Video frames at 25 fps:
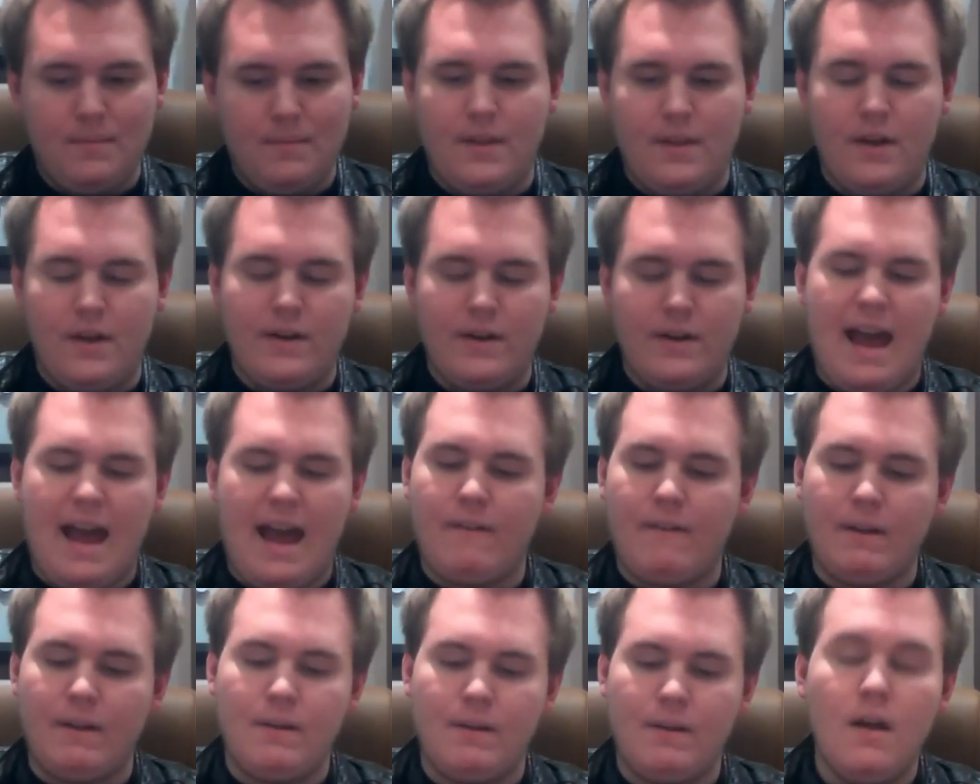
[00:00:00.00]
There you
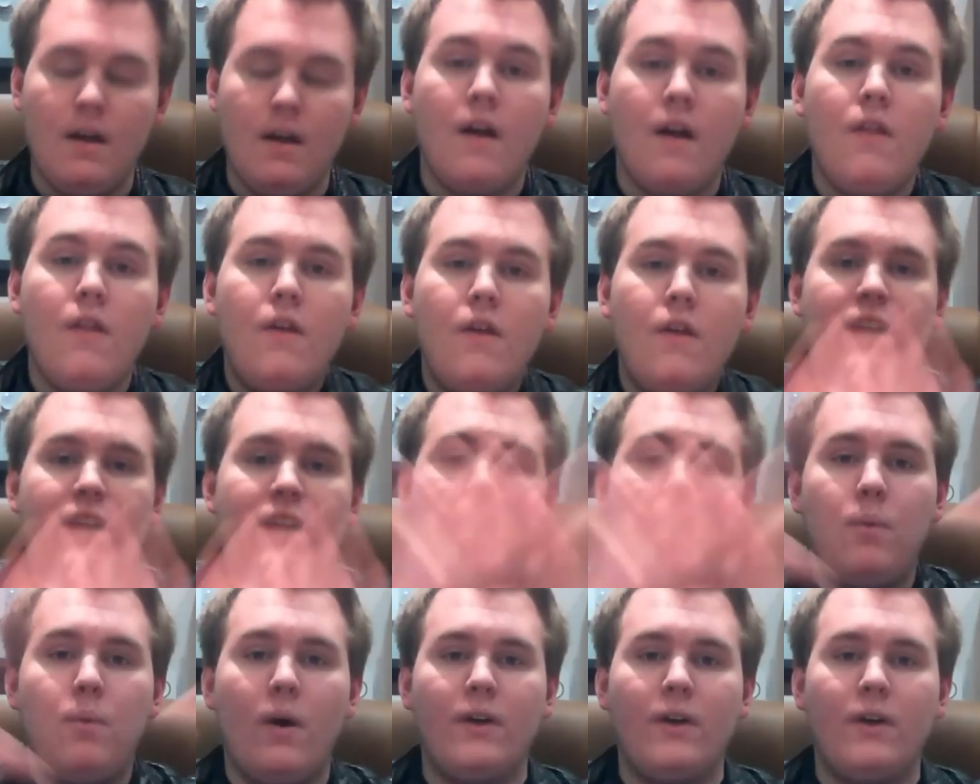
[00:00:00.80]
have it. The
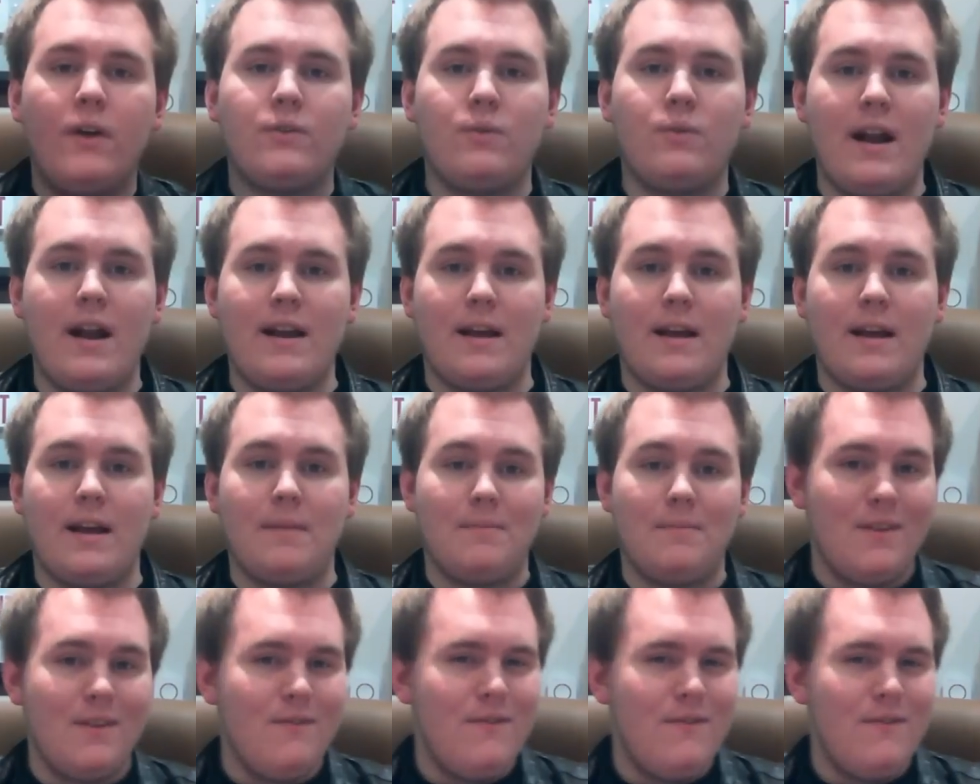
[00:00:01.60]
Vapewares rating.
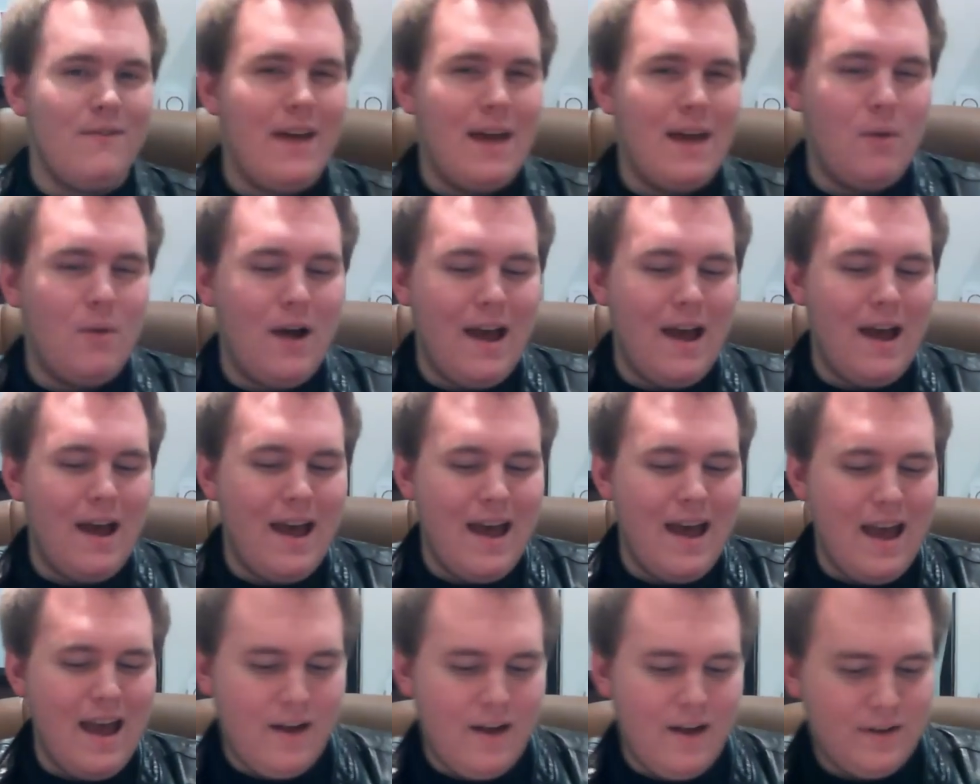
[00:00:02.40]

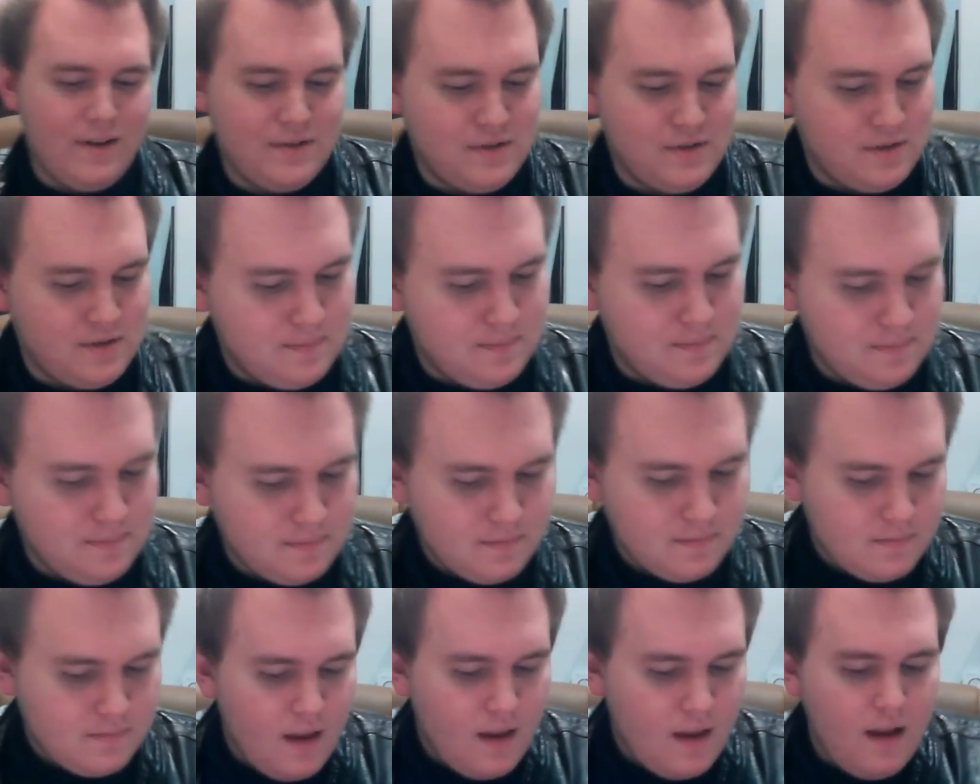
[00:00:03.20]
Vapewares.
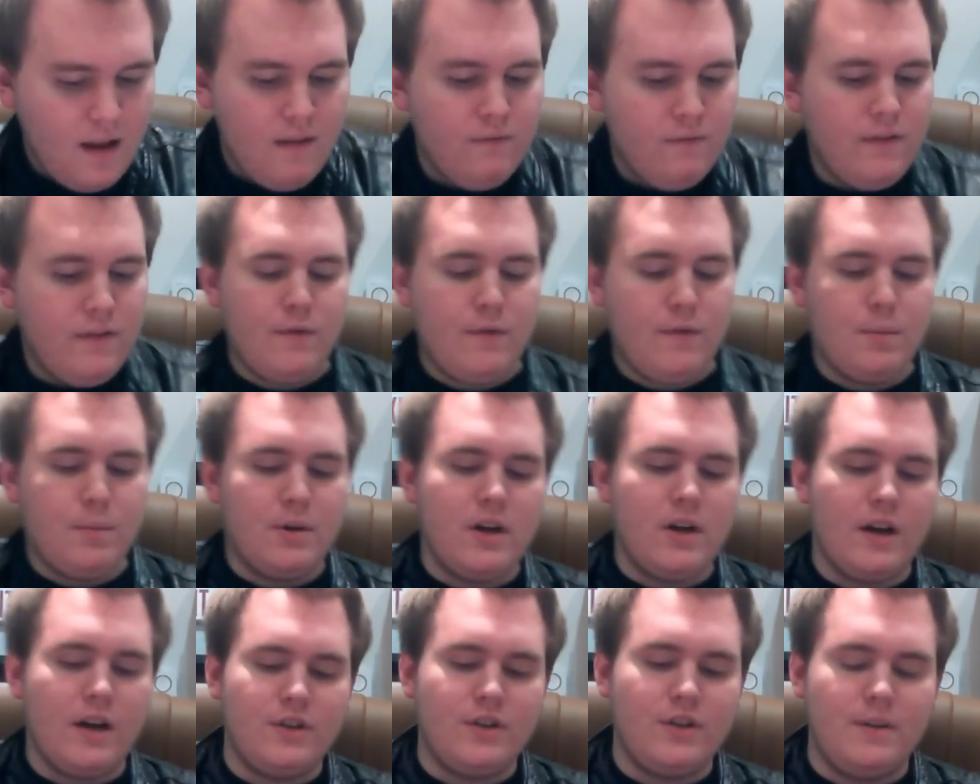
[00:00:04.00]
Flavor
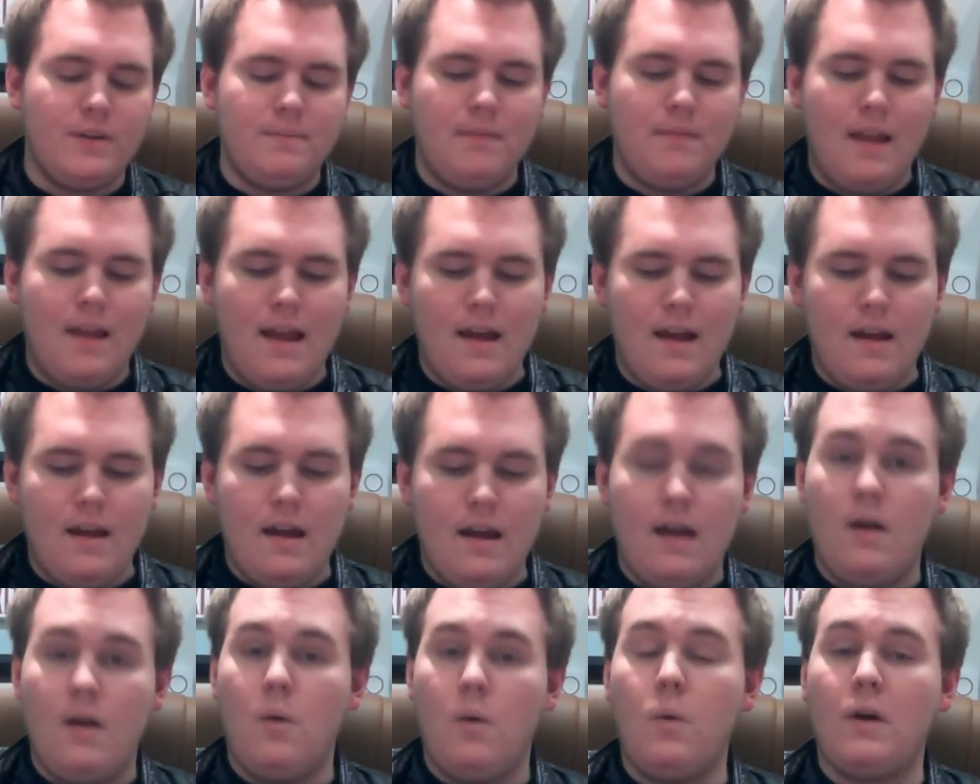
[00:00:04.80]
production,
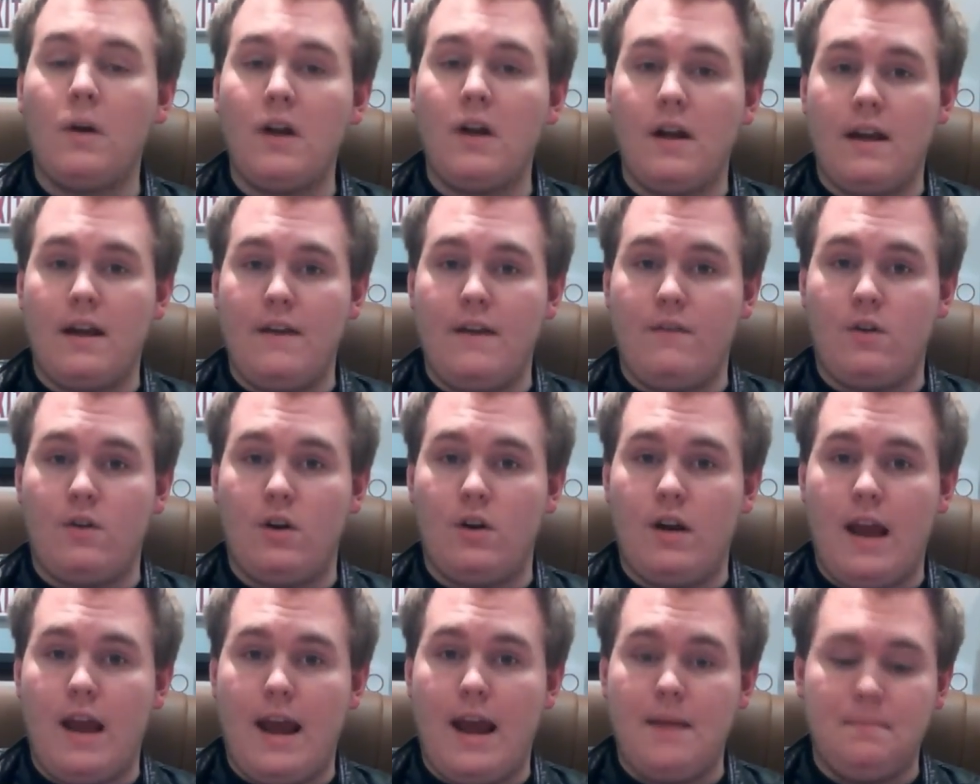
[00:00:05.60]
we're going to give her
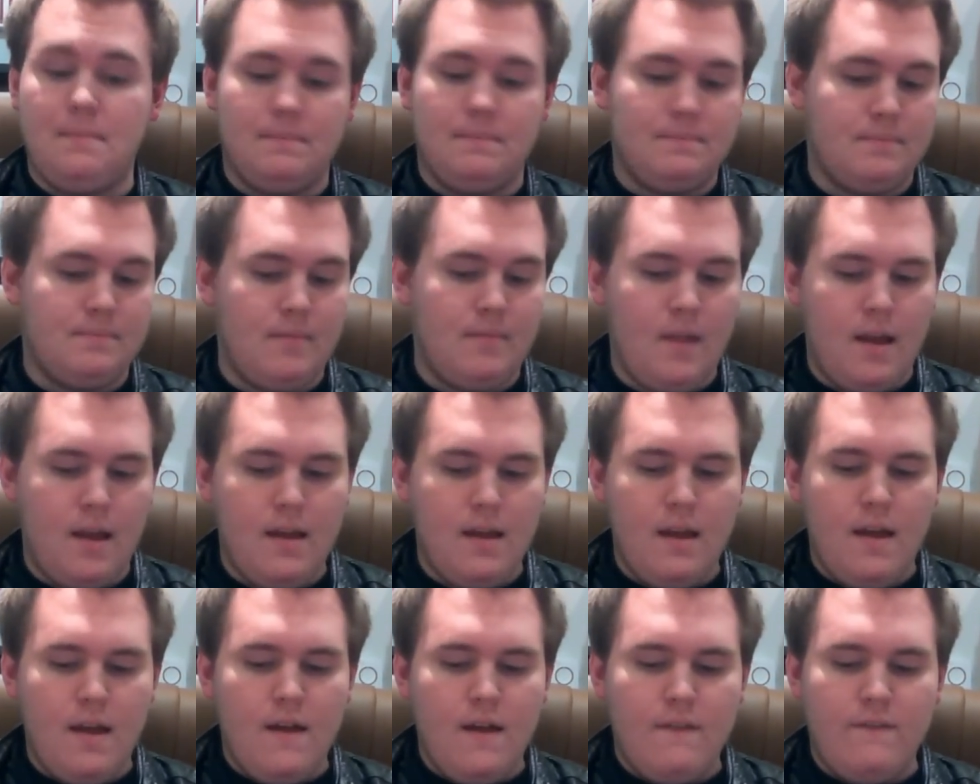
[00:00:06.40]
an 8.
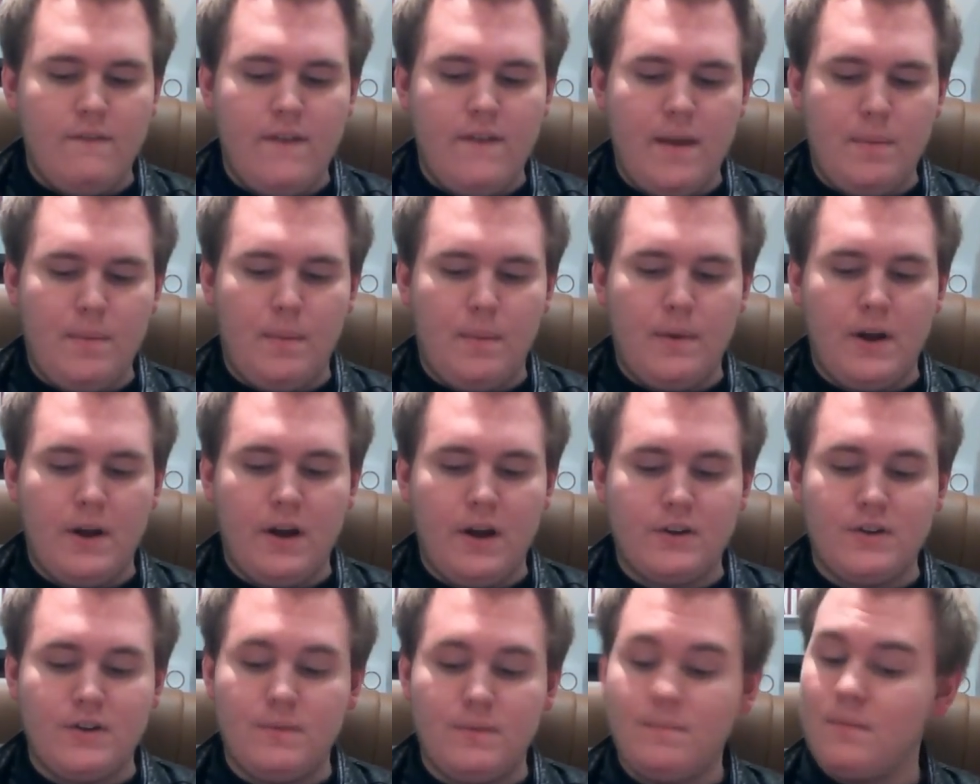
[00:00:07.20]
Vapor
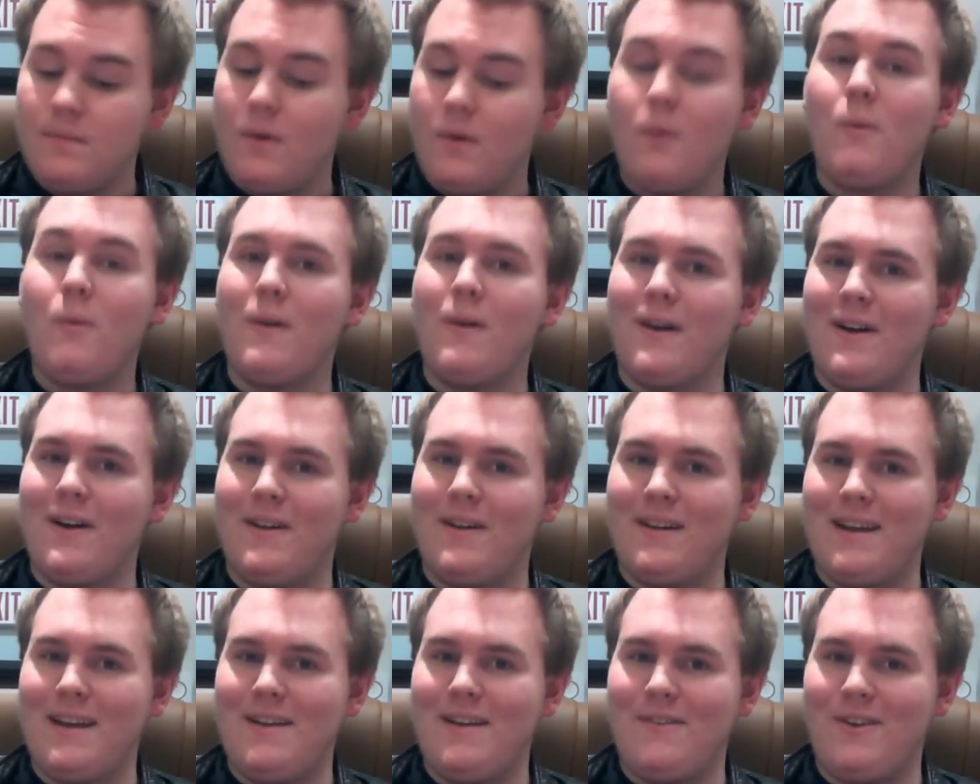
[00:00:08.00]
production, we're
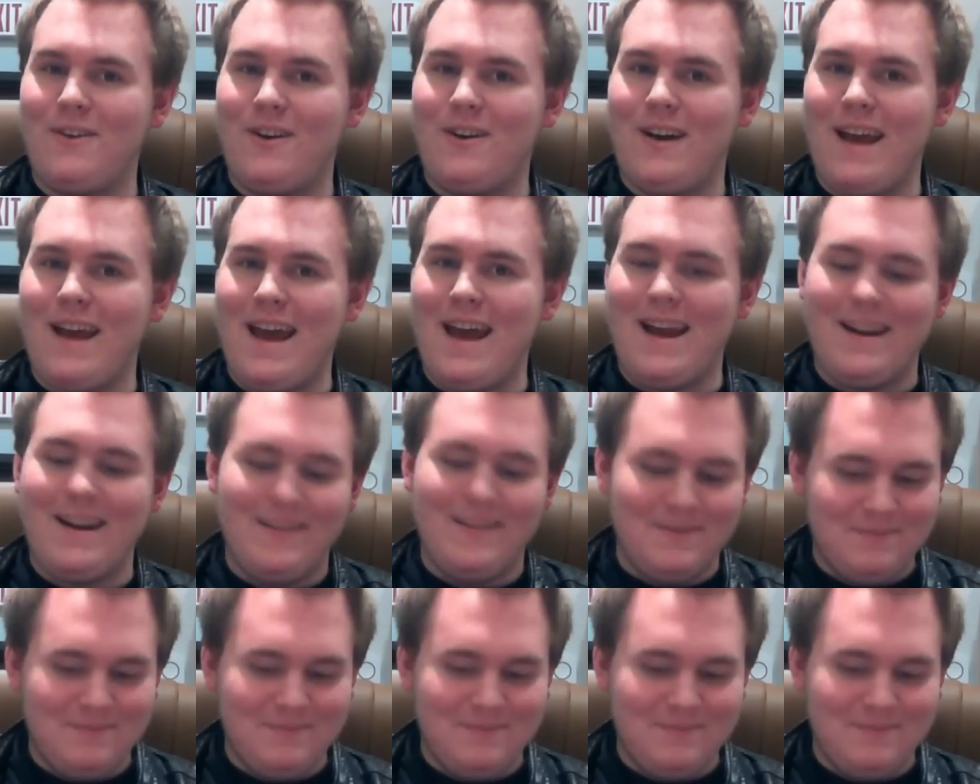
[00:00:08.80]
going to give her an 8.